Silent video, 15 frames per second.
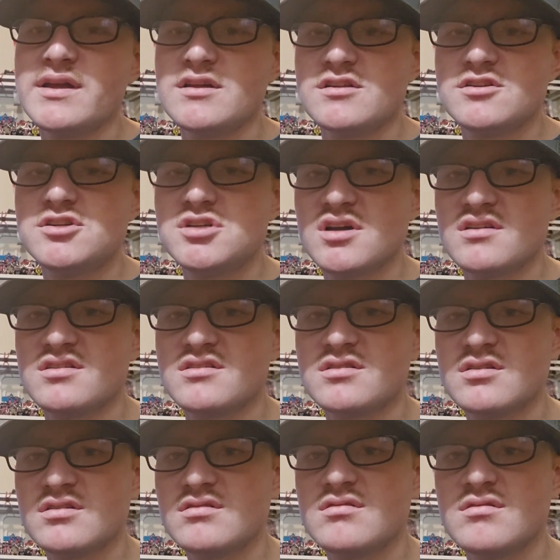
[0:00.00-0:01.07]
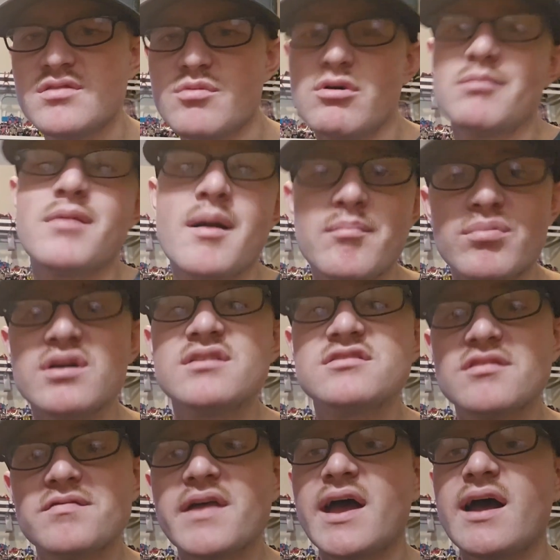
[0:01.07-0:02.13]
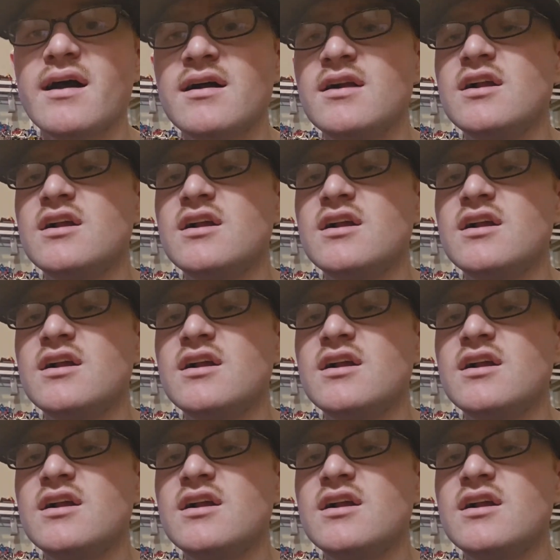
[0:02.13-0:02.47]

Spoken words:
is just the remembrance of that.